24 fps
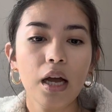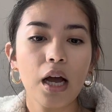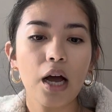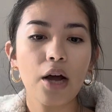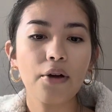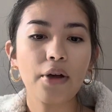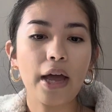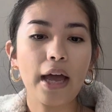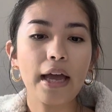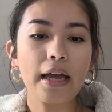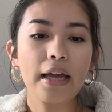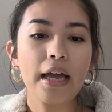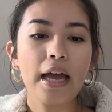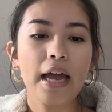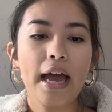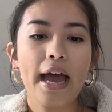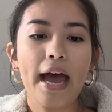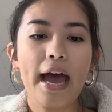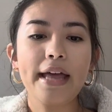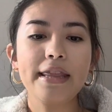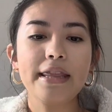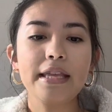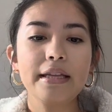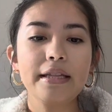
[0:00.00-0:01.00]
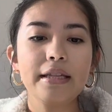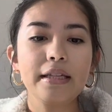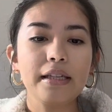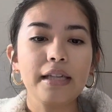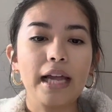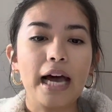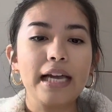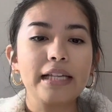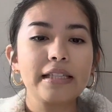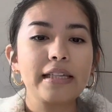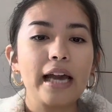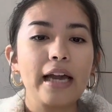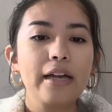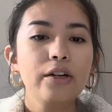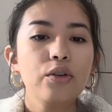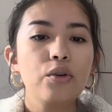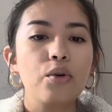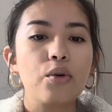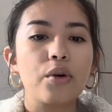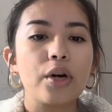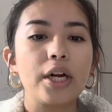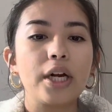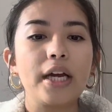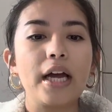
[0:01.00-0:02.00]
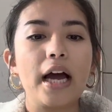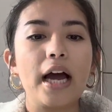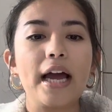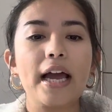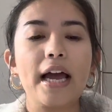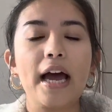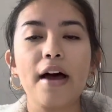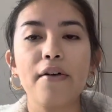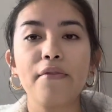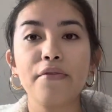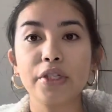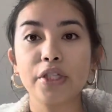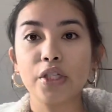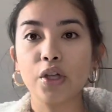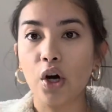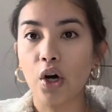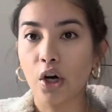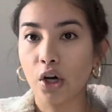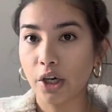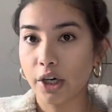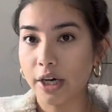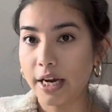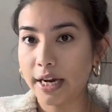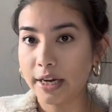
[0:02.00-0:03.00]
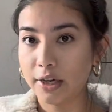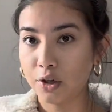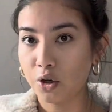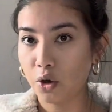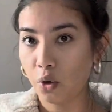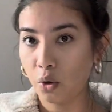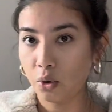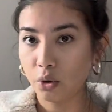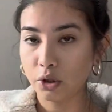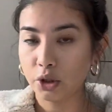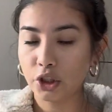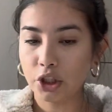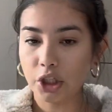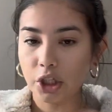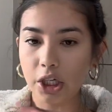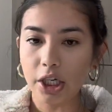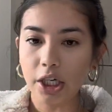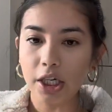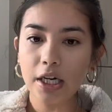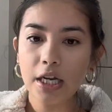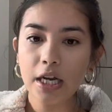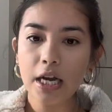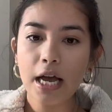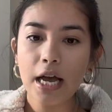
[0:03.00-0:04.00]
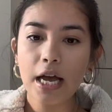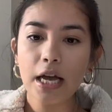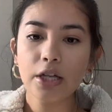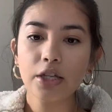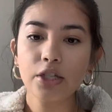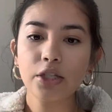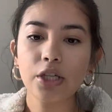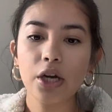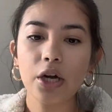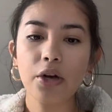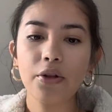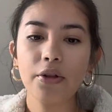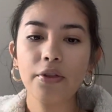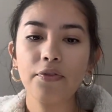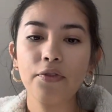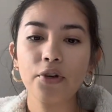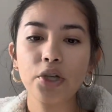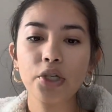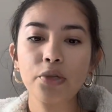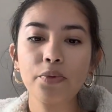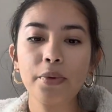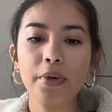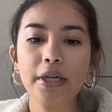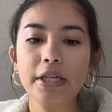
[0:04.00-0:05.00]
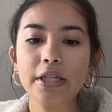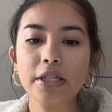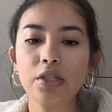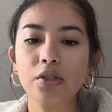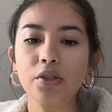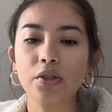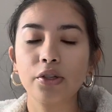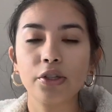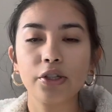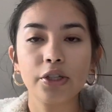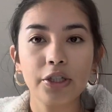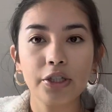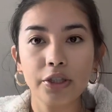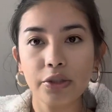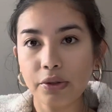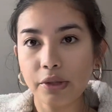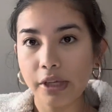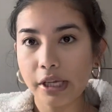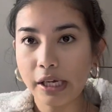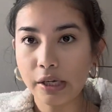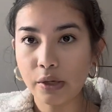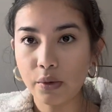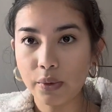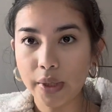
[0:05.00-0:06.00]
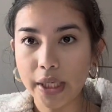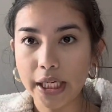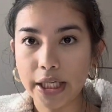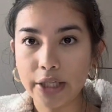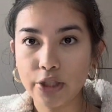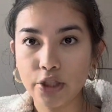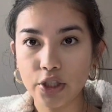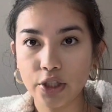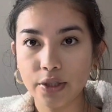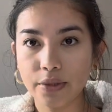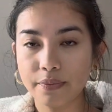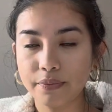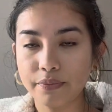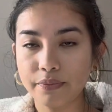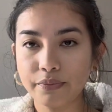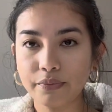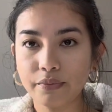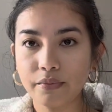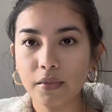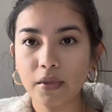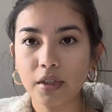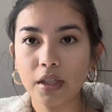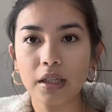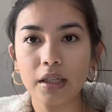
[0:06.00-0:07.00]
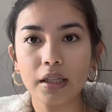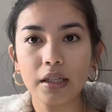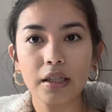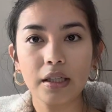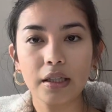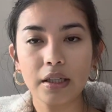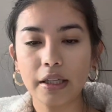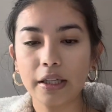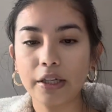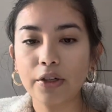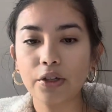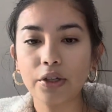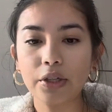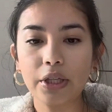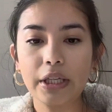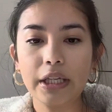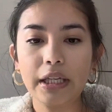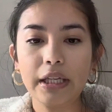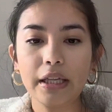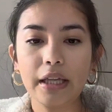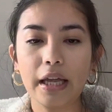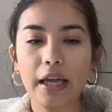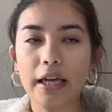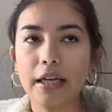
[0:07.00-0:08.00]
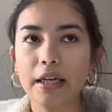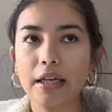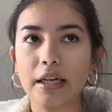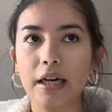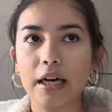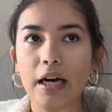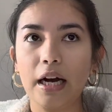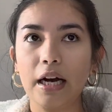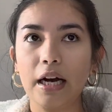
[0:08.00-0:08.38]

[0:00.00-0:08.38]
Okay, and then the last category I have is art and culture. So the first one is learn a new language. Literally, like,